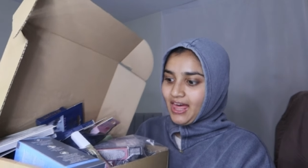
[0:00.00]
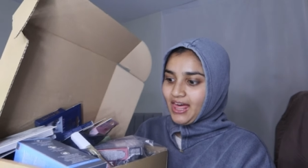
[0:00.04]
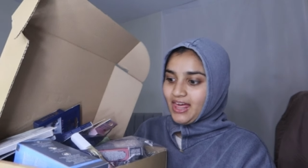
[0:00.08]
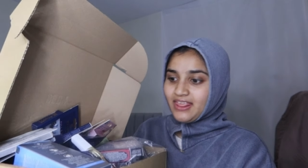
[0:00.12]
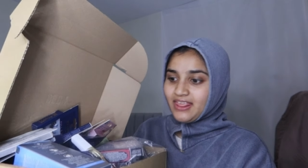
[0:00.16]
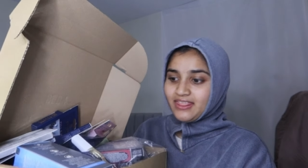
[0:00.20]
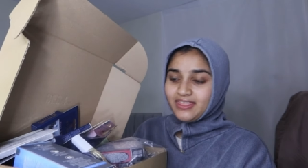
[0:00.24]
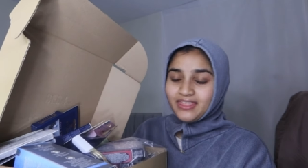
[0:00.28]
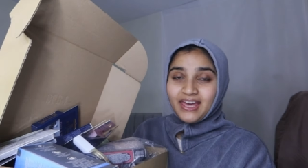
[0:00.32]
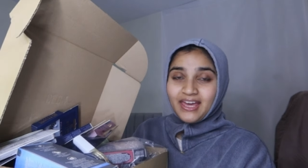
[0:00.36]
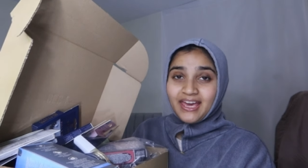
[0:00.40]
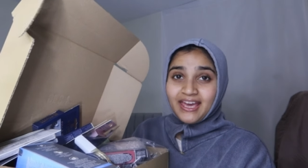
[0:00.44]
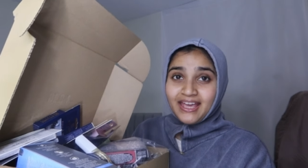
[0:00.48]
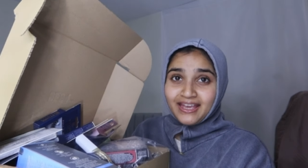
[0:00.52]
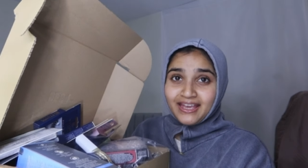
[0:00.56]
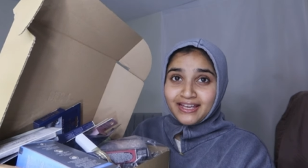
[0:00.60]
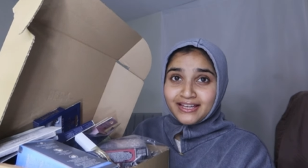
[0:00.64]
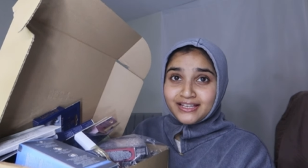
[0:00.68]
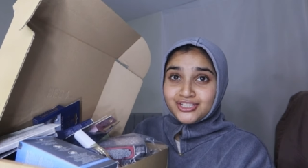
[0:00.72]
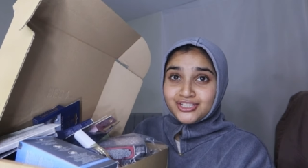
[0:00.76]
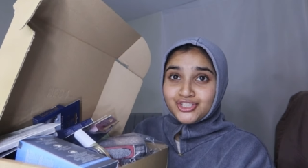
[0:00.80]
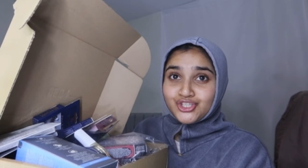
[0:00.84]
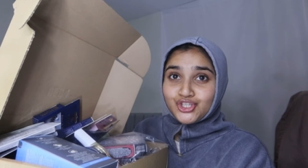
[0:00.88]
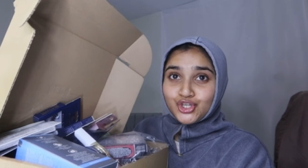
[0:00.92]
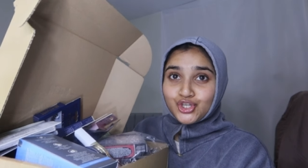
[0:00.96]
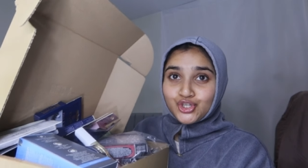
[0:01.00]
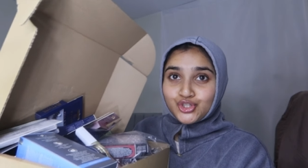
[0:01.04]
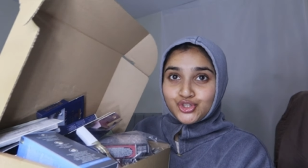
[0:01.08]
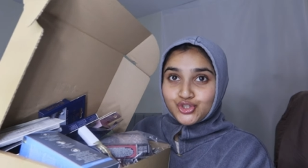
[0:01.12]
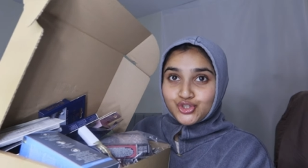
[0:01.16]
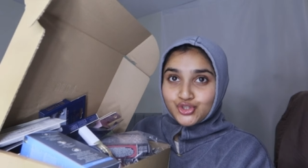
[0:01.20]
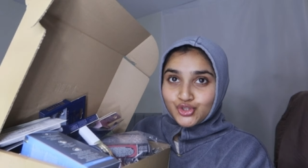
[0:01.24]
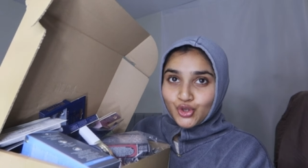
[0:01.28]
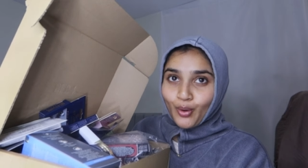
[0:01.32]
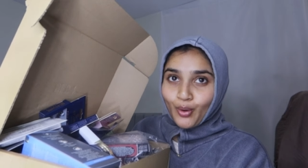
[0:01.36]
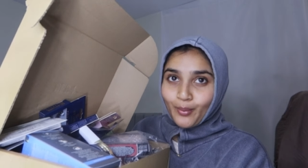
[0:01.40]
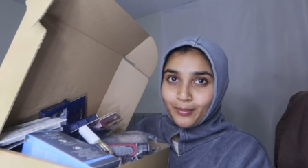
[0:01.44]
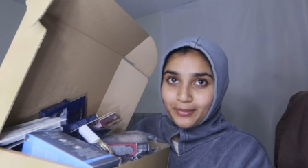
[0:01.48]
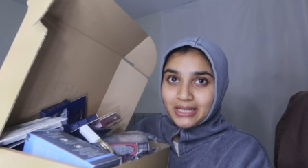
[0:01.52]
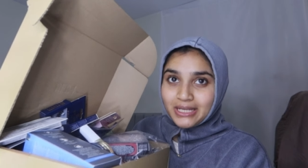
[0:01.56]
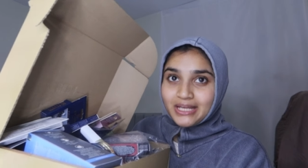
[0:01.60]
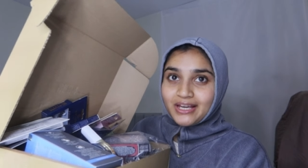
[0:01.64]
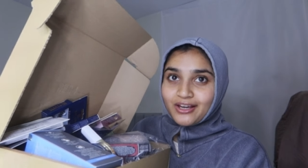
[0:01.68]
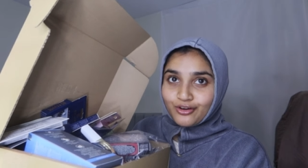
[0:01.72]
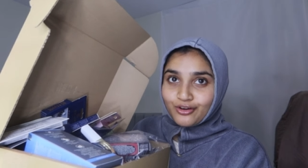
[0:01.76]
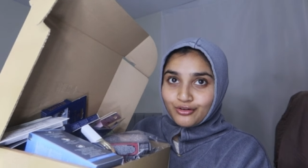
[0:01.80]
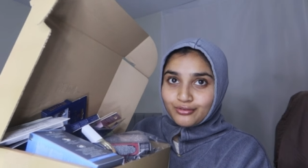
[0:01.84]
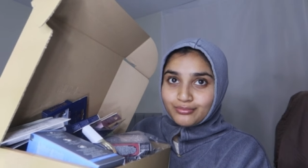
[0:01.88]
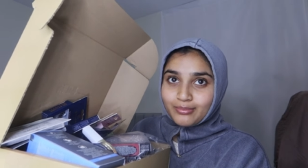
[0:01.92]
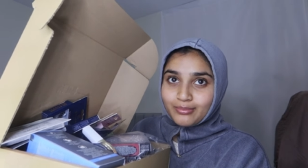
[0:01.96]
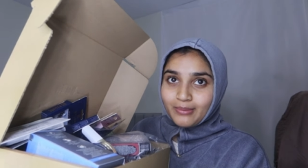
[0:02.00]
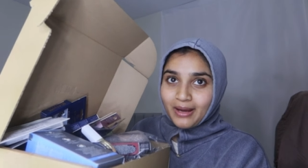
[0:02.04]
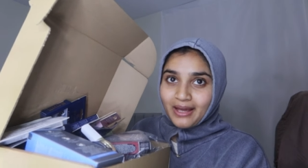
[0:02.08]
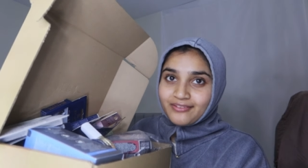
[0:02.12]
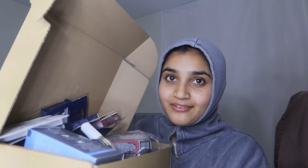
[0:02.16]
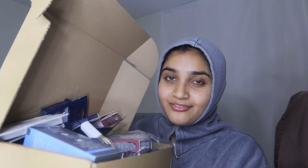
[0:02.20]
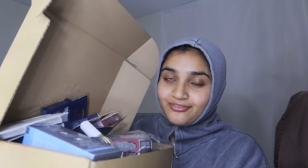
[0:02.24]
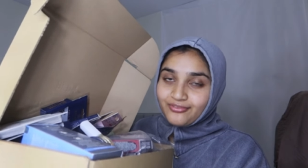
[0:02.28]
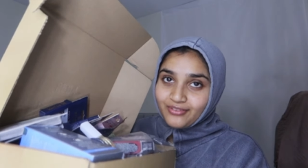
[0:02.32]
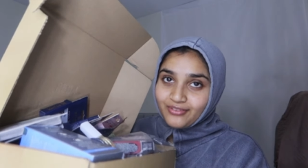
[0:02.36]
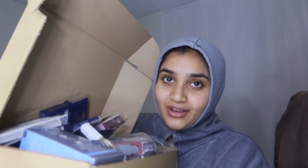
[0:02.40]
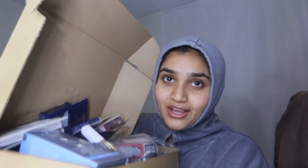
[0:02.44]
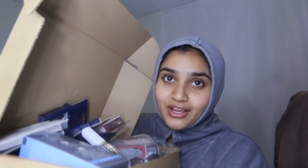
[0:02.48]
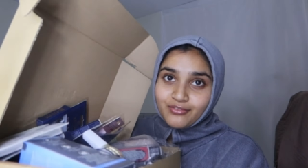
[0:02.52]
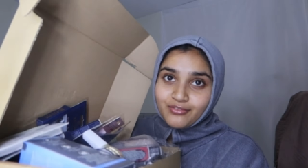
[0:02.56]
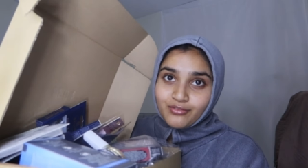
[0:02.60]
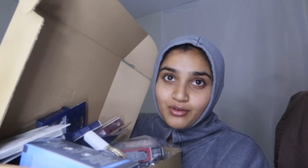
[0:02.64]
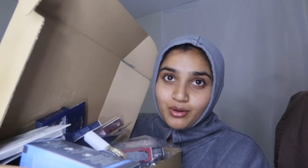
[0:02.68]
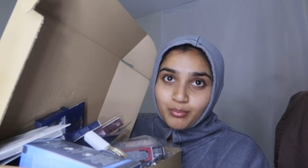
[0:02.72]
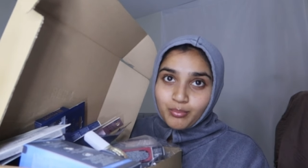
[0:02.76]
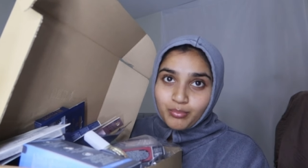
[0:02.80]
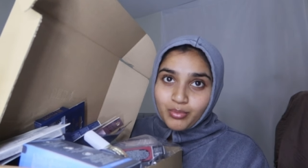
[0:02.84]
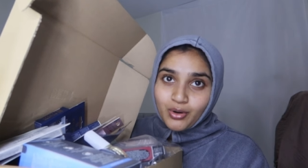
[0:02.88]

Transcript: there is so many of my favorite